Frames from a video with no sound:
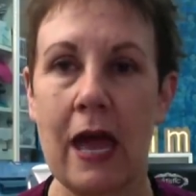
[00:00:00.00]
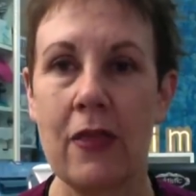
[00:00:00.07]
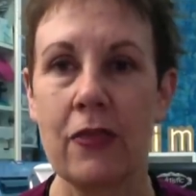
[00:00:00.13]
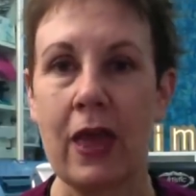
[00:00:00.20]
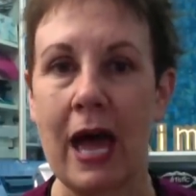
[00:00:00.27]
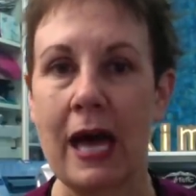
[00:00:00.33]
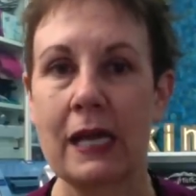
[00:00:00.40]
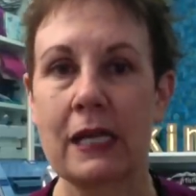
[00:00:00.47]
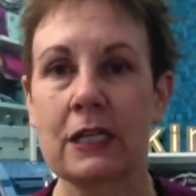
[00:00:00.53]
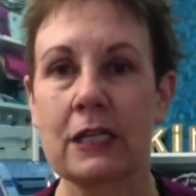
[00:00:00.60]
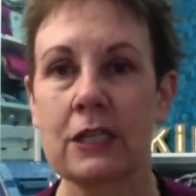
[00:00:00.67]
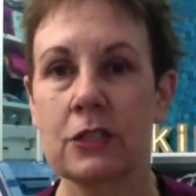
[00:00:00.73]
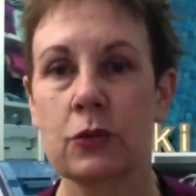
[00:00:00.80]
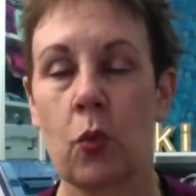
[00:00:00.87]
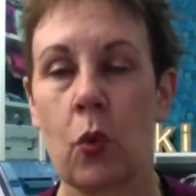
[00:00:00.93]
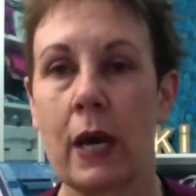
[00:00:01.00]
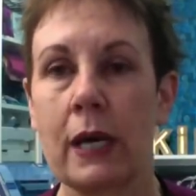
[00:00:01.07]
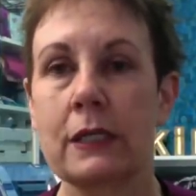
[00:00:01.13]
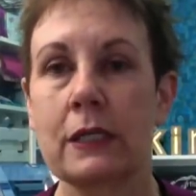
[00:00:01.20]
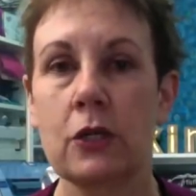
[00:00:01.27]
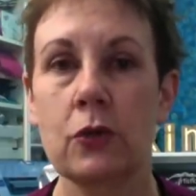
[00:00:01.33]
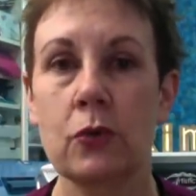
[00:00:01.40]
And that is
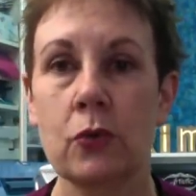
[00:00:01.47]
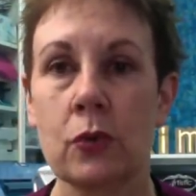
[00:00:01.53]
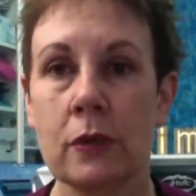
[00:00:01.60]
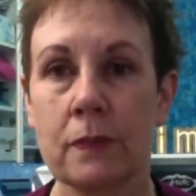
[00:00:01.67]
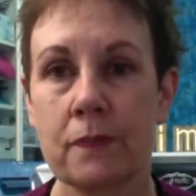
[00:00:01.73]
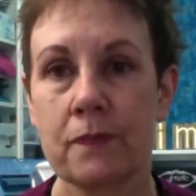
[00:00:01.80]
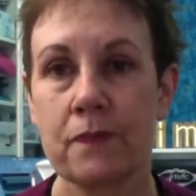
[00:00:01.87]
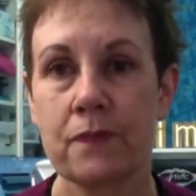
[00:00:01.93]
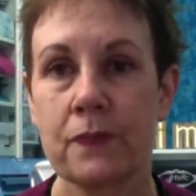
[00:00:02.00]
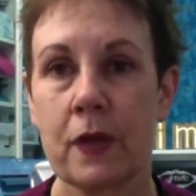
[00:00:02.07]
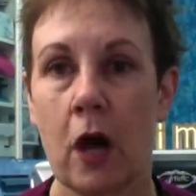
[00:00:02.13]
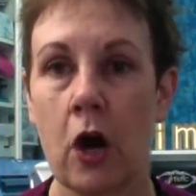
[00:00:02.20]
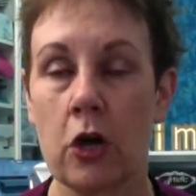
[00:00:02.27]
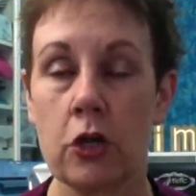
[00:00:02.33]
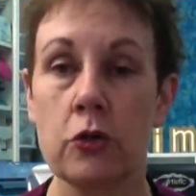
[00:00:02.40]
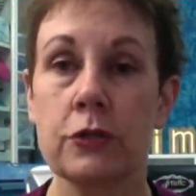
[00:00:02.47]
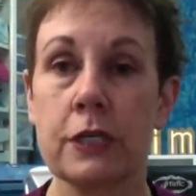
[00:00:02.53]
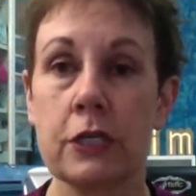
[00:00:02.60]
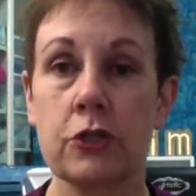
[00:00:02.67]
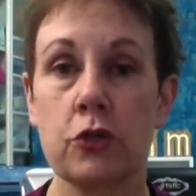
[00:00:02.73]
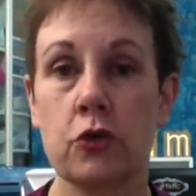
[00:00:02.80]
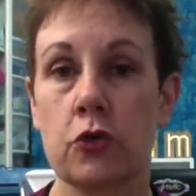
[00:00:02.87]
what you are
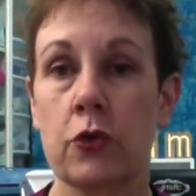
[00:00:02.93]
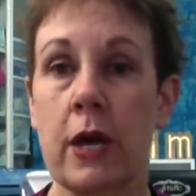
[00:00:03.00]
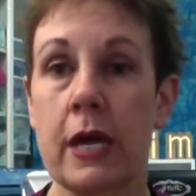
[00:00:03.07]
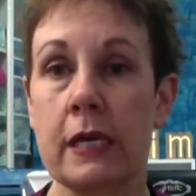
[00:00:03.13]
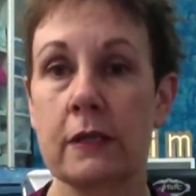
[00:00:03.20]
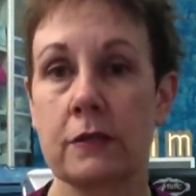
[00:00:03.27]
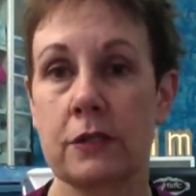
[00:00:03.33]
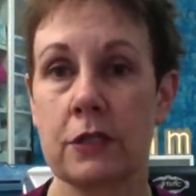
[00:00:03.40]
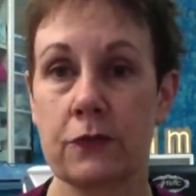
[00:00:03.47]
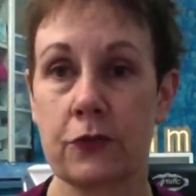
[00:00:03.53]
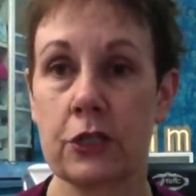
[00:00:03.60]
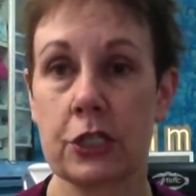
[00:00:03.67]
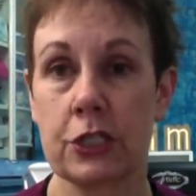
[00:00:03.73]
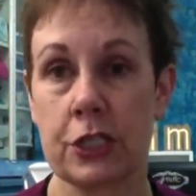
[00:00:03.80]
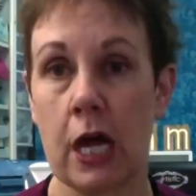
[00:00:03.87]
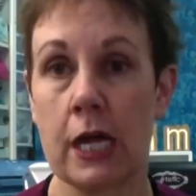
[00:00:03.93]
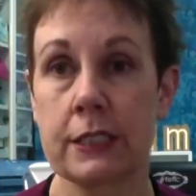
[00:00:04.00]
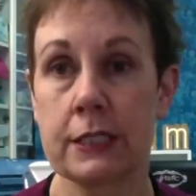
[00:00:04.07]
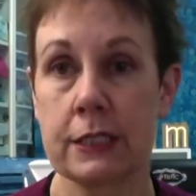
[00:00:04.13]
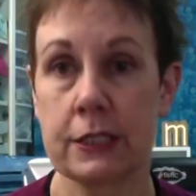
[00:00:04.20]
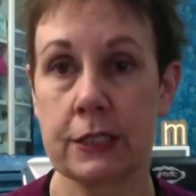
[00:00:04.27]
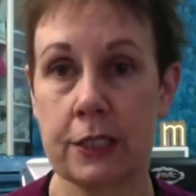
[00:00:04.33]
using to create different
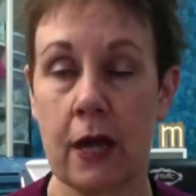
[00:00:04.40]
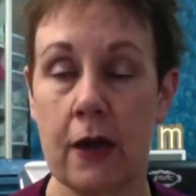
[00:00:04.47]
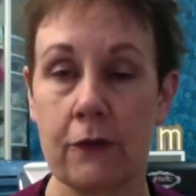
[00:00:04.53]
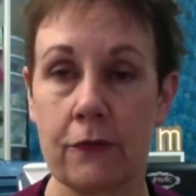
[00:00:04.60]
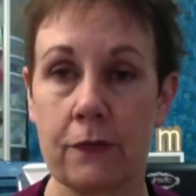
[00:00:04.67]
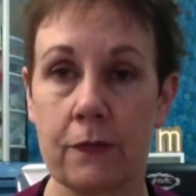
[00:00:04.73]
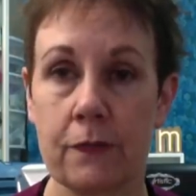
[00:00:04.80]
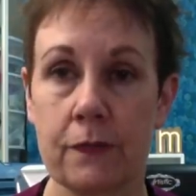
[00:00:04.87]
designs and stuff.